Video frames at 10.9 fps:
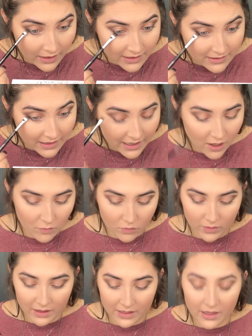and it's going to help
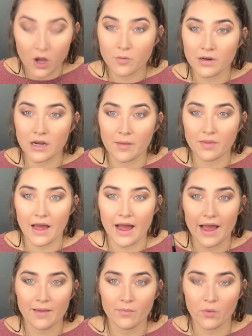really open up the
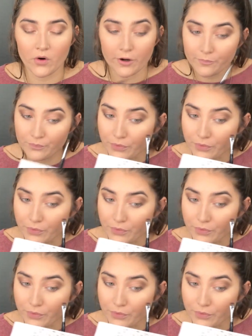eye more.